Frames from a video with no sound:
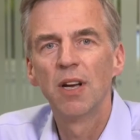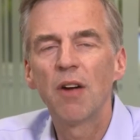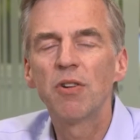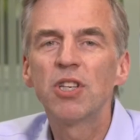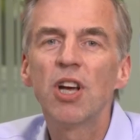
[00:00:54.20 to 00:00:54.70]

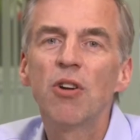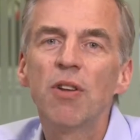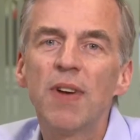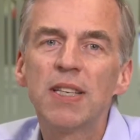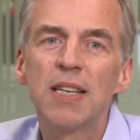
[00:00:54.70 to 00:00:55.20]
Our return on
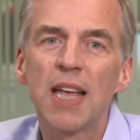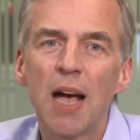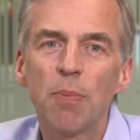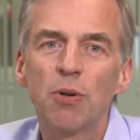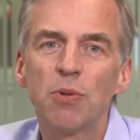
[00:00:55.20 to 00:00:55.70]
invested
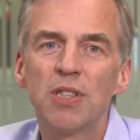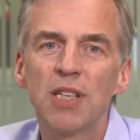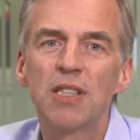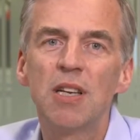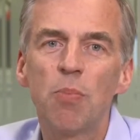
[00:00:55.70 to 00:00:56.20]
capital was
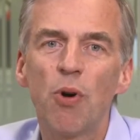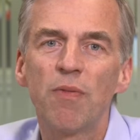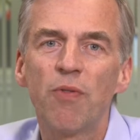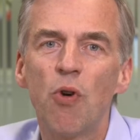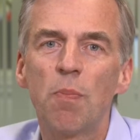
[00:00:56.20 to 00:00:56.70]

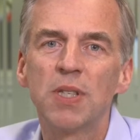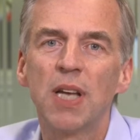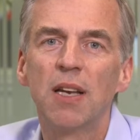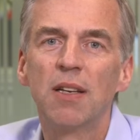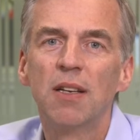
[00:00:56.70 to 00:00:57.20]

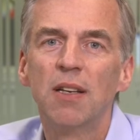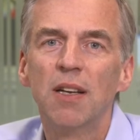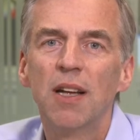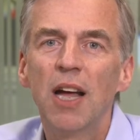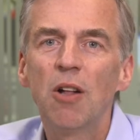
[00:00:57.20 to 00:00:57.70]
16.4%,
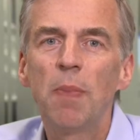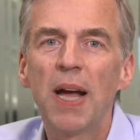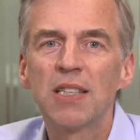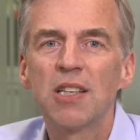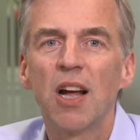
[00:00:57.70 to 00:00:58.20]
held
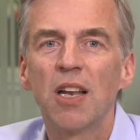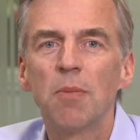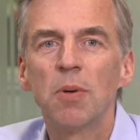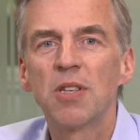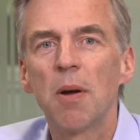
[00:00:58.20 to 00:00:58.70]
back slightly
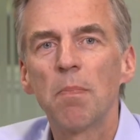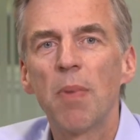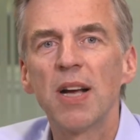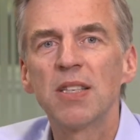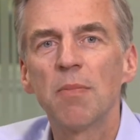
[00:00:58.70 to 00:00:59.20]

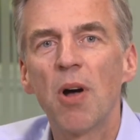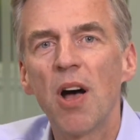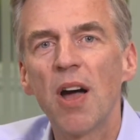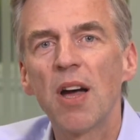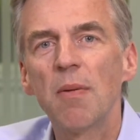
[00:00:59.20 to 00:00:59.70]
by some
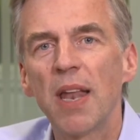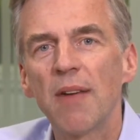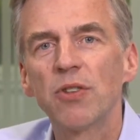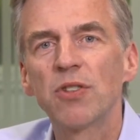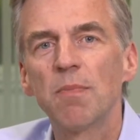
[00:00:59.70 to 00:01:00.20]
higher
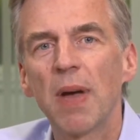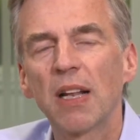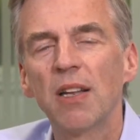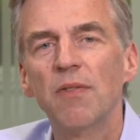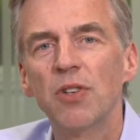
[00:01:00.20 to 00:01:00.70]
levels of
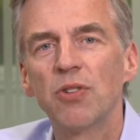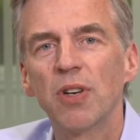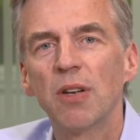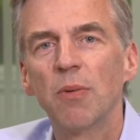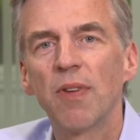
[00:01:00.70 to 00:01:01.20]
metal
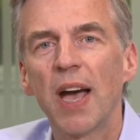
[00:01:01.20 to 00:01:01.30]
inventory we've